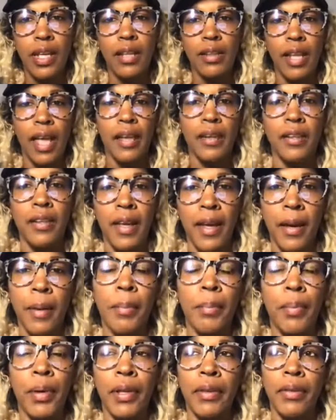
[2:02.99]
a lot of
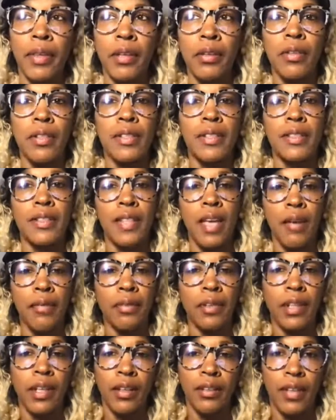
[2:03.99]
that, but there is
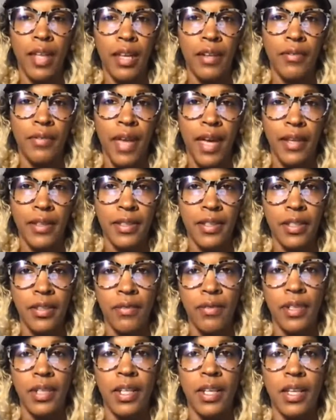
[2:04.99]
definitely a lot of
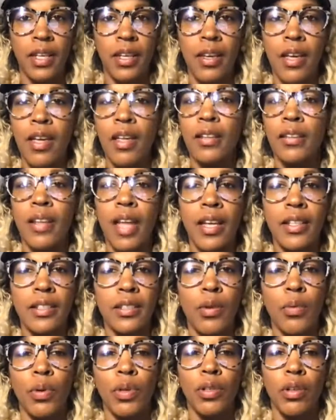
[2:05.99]
activity, lots
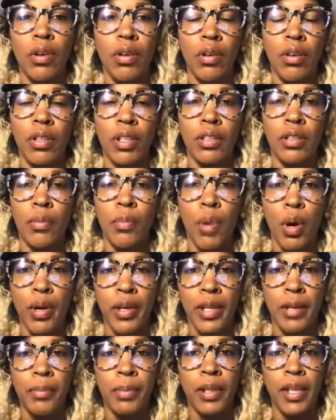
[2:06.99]
going on in the
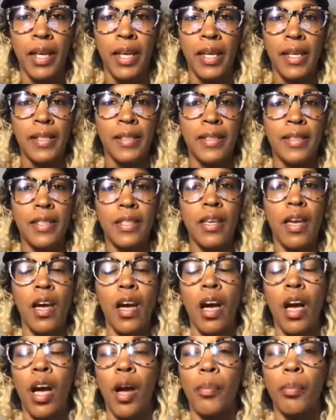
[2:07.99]
marketplace.
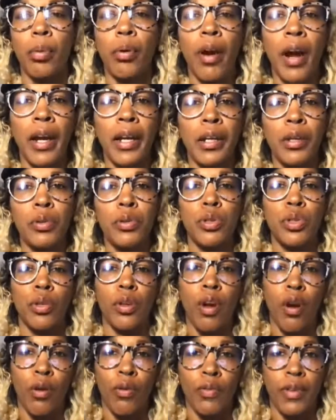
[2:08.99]
Prior to
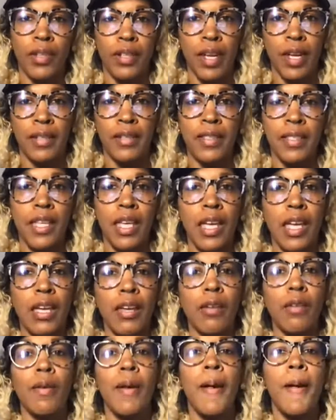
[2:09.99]

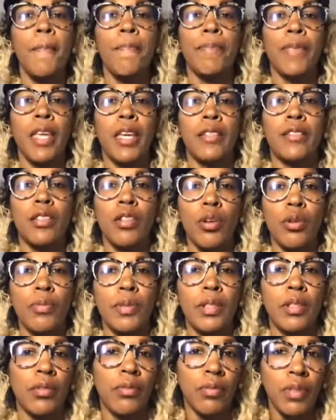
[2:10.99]
COVID-19, in terms
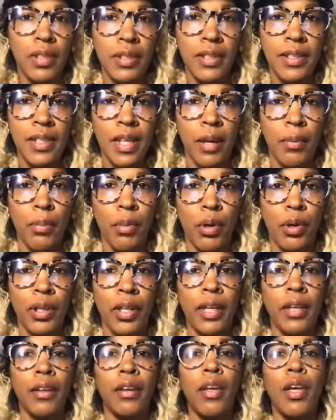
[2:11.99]
of the real estate
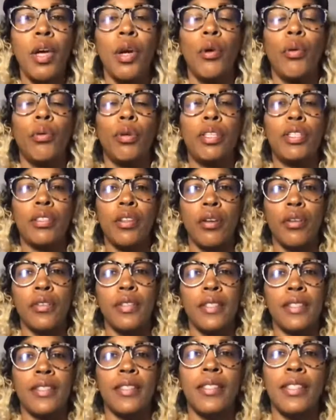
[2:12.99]
market, we started
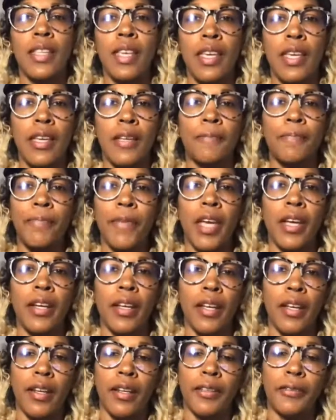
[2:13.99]
to see
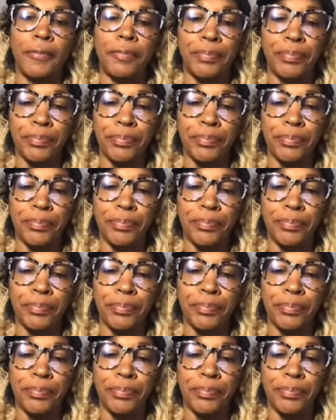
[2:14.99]
an